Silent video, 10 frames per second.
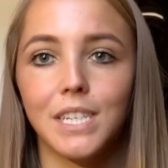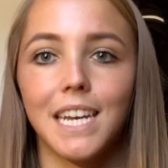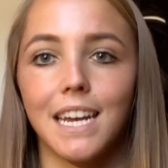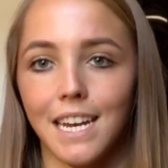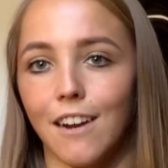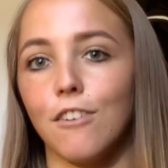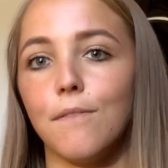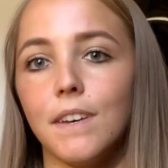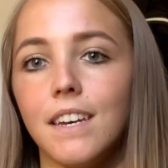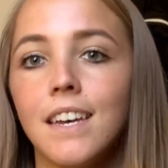to take care
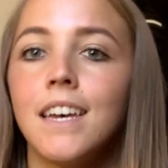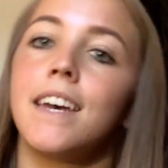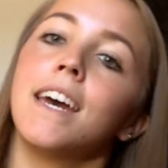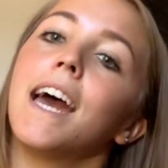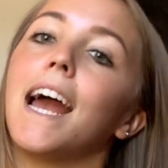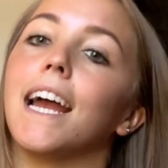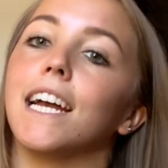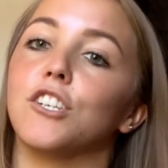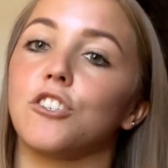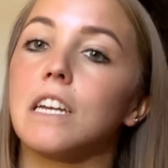of it?
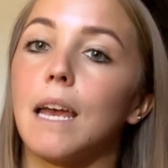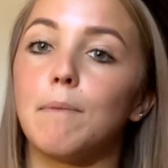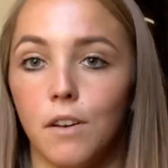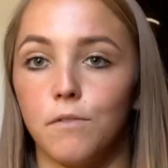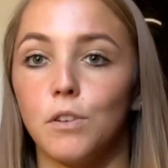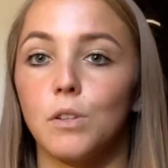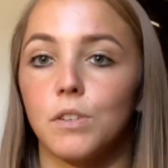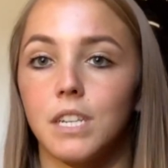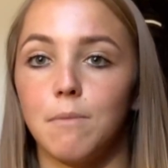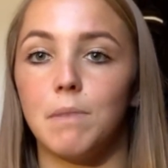And she gave me a few little
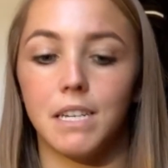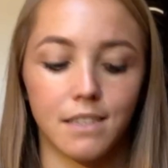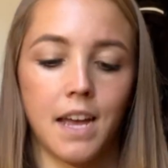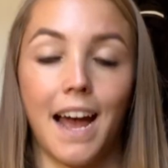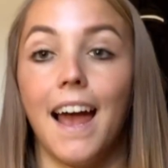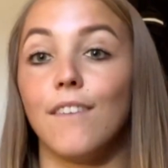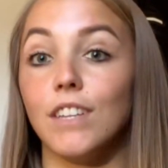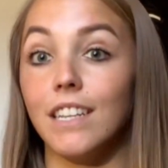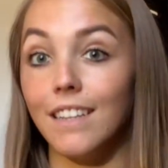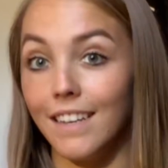tidbits. I have a
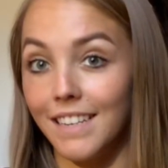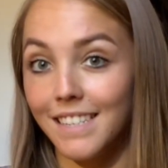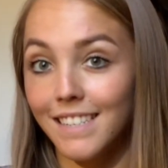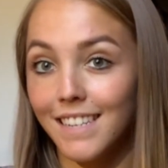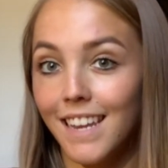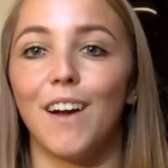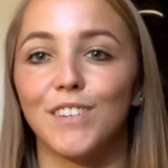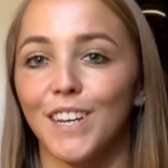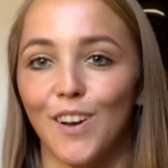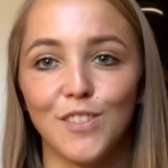list. I
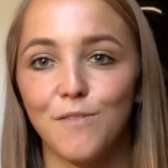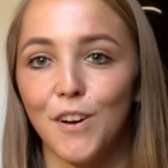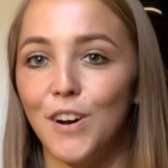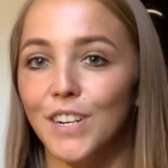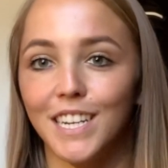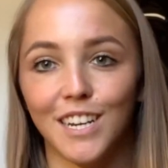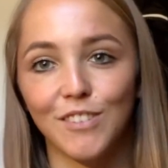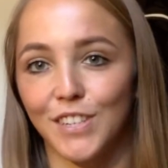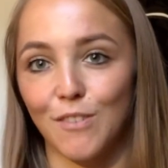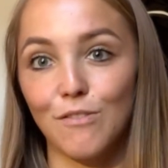was like on the phone and I
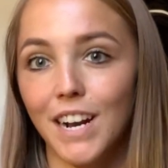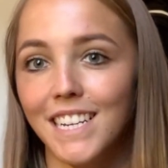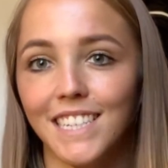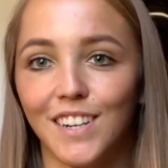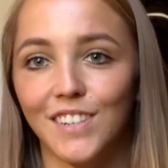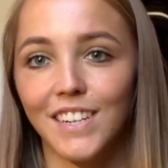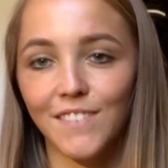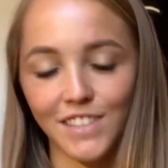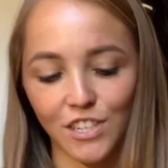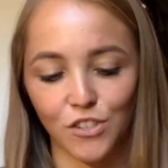was like writing down
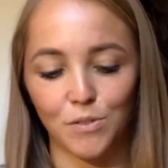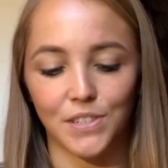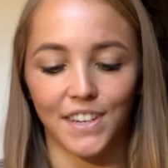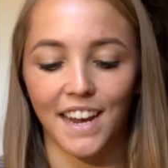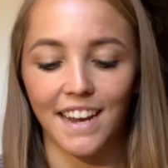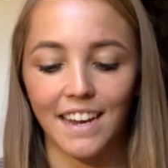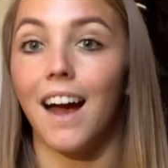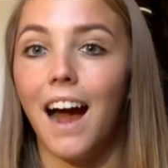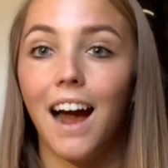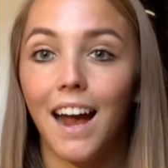everything she was saying.
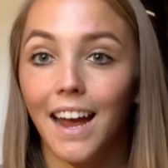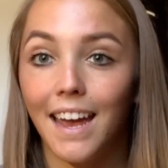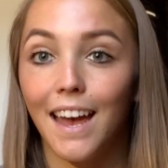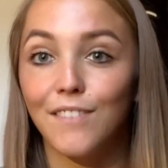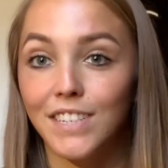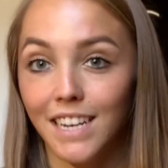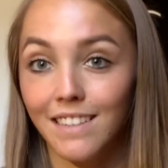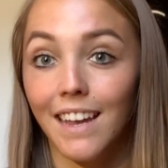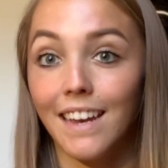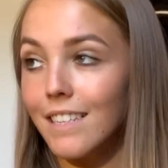I haven't
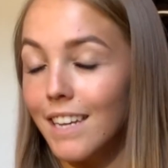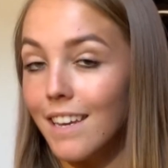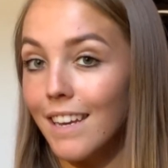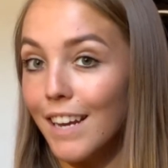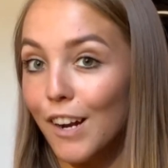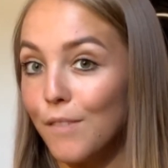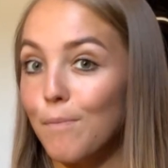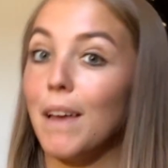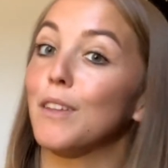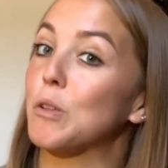like taken care of
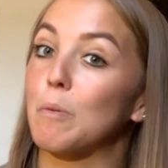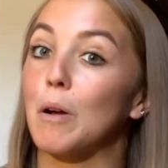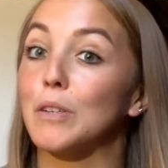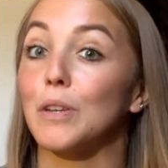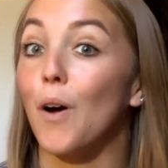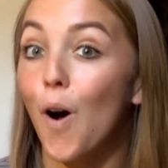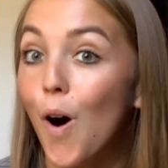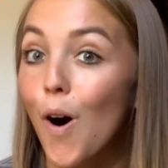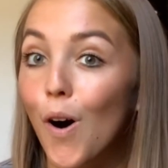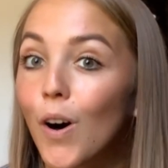my leather purse at
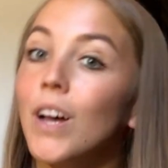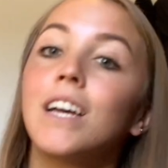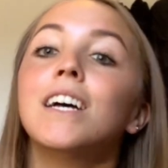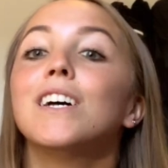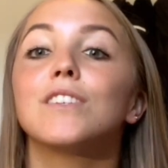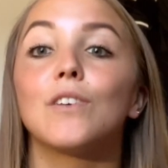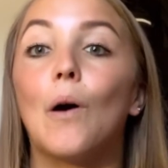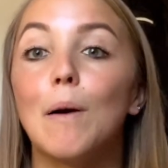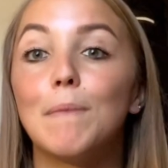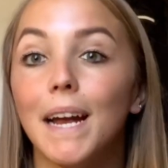all. So
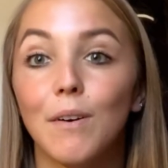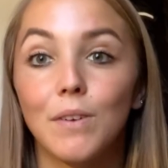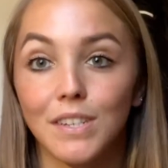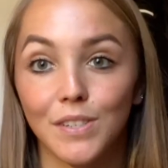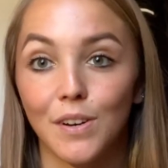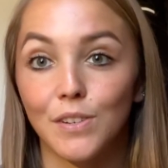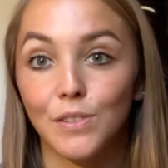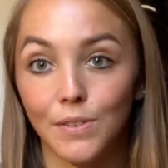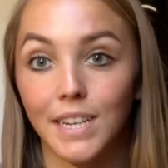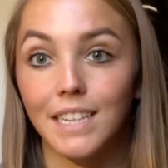I might want to start
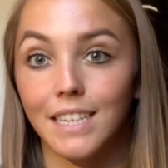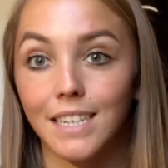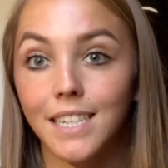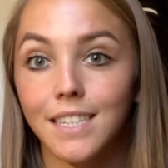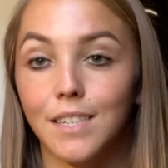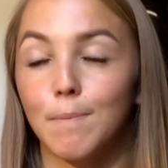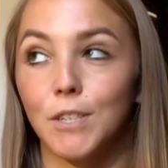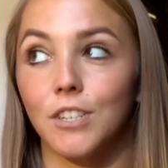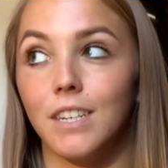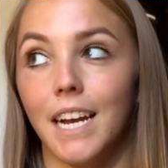doing this,
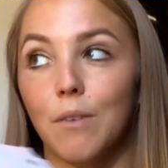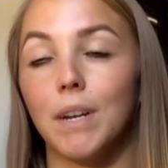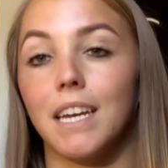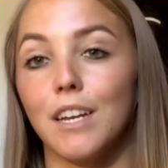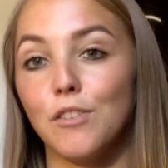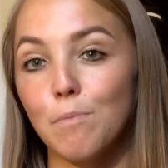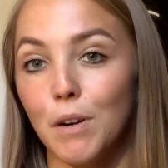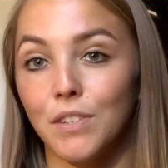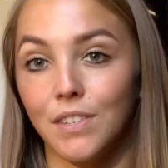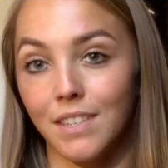especially like when I get new
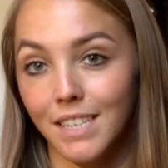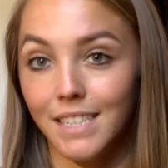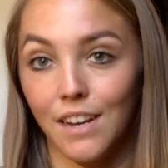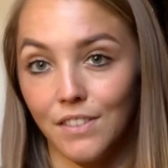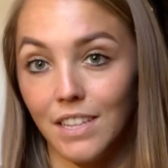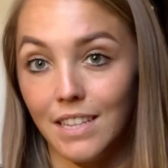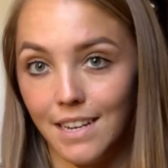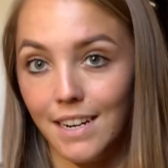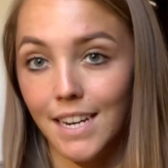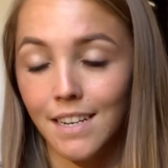purses down the
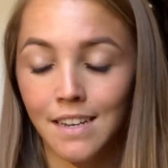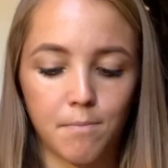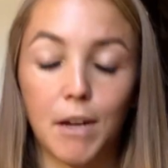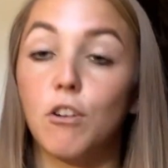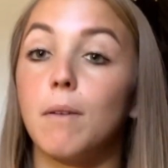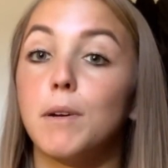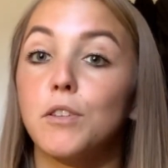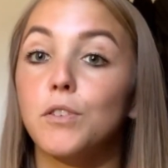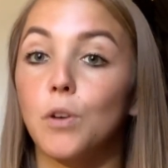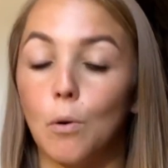line. My
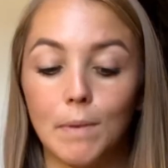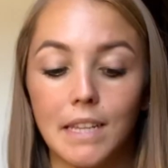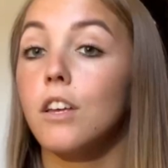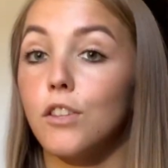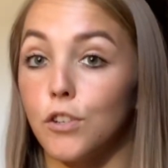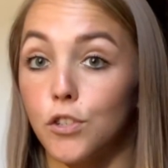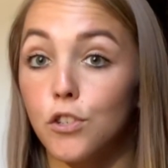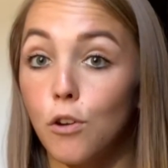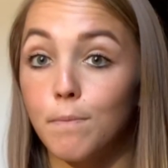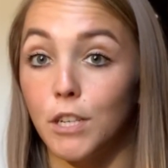grandmother told me there's
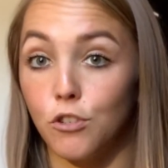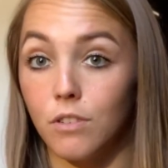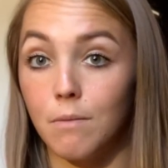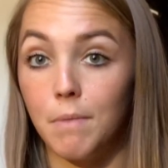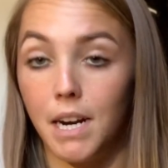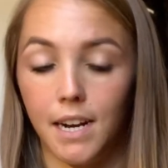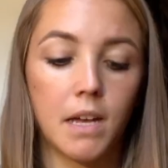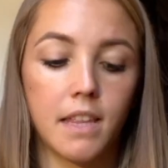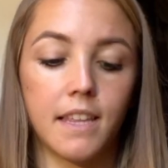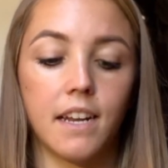soap that you can buy
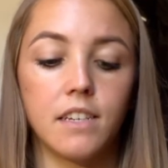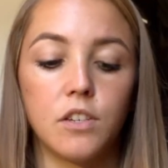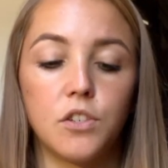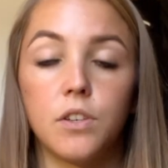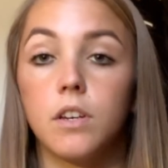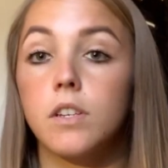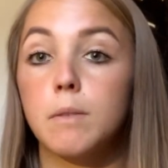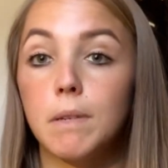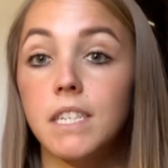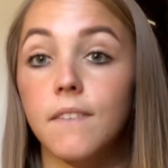that is
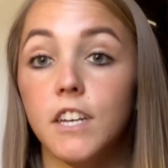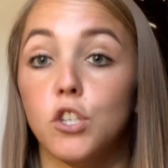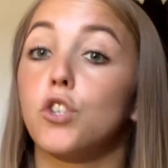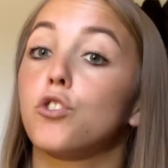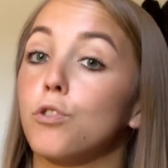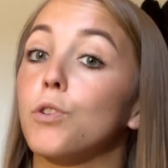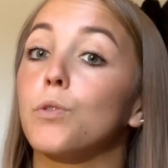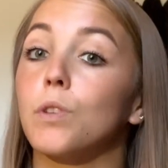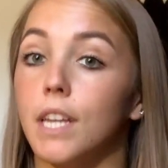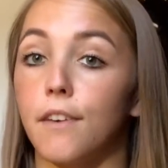specific to
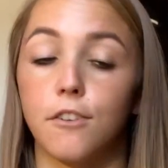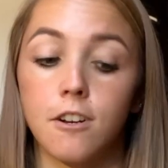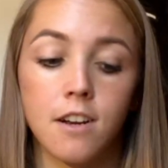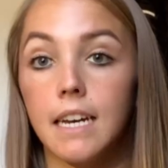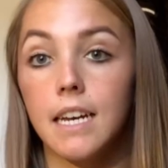true leather.